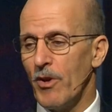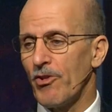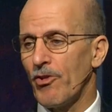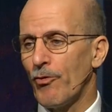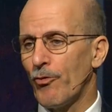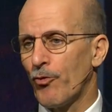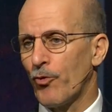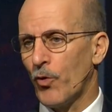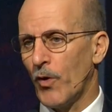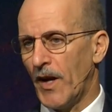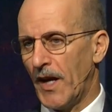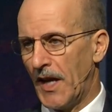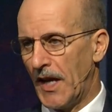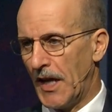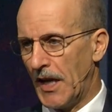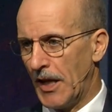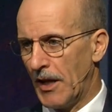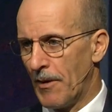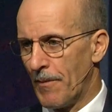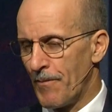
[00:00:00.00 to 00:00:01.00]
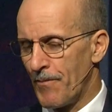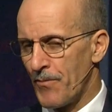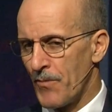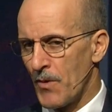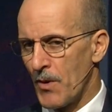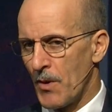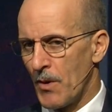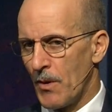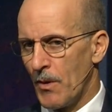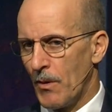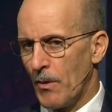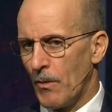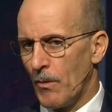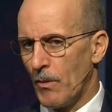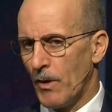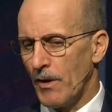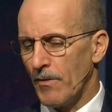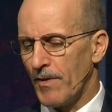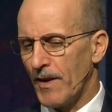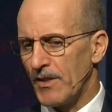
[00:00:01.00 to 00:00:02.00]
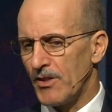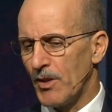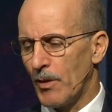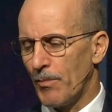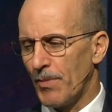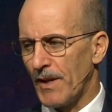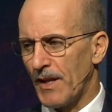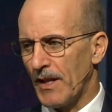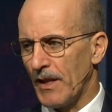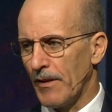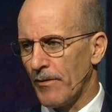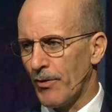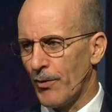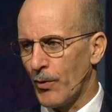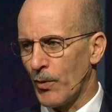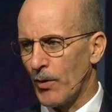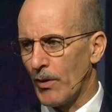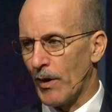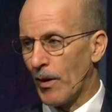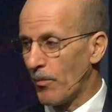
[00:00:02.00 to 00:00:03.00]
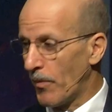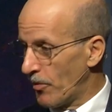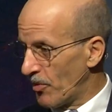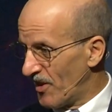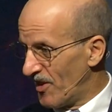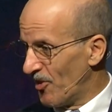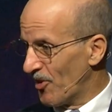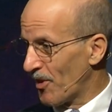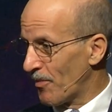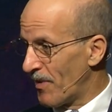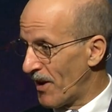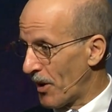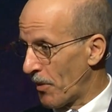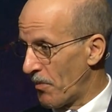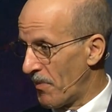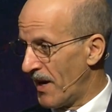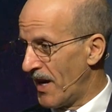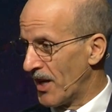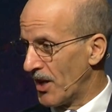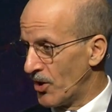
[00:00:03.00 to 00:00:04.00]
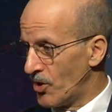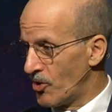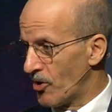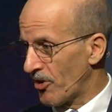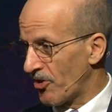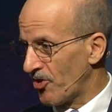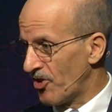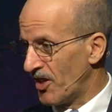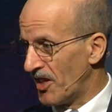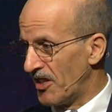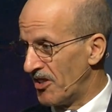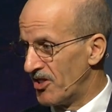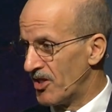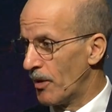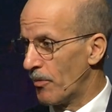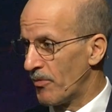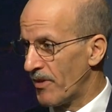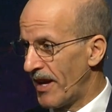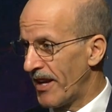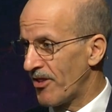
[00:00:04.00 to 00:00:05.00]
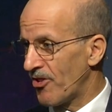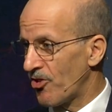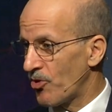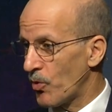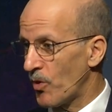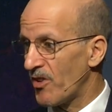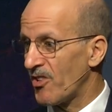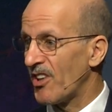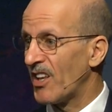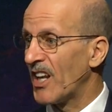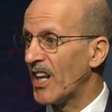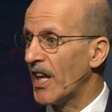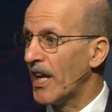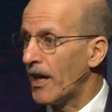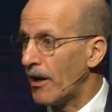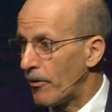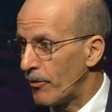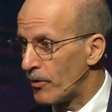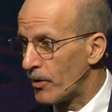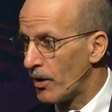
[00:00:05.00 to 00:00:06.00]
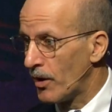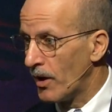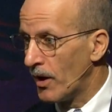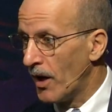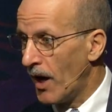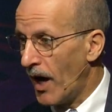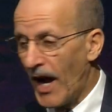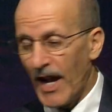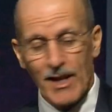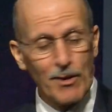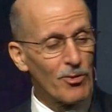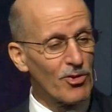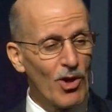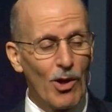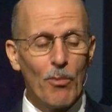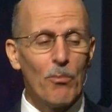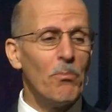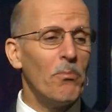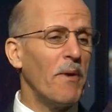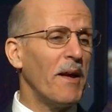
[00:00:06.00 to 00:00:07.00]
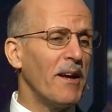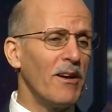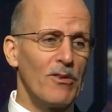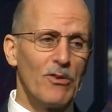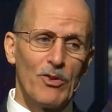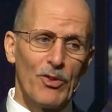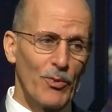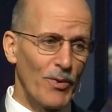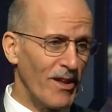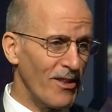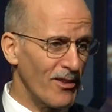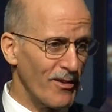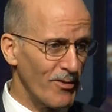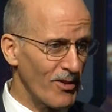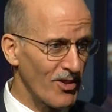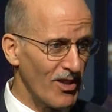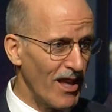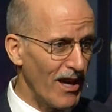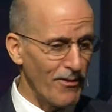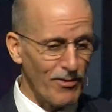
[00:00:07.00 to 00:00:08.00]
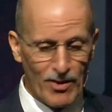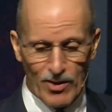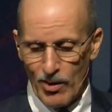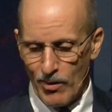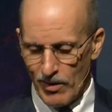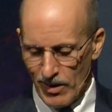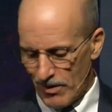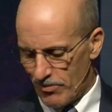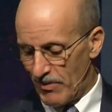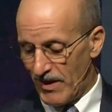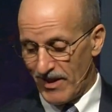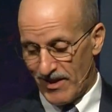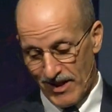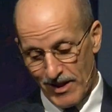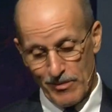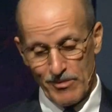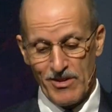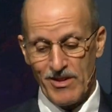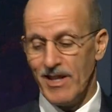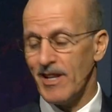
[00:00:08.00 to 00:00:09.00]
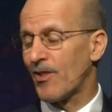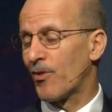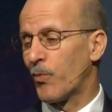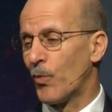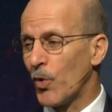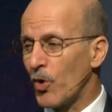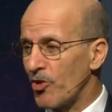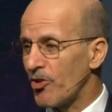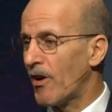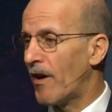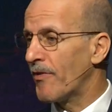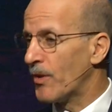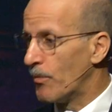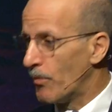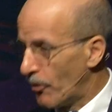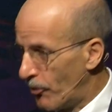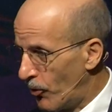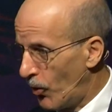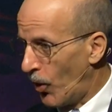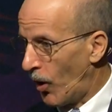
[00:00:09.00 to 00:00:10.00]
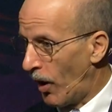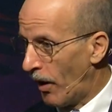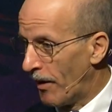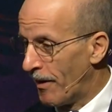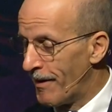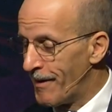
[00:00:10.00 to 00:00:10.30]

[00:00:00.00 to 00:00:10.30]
afraid, what if I jump and I live through it? I remember hearing about a man in New York City, he jumped 9 stories and lived. And he was all mangled the rest of his life. I thought, oh, man, then it's worse off than before.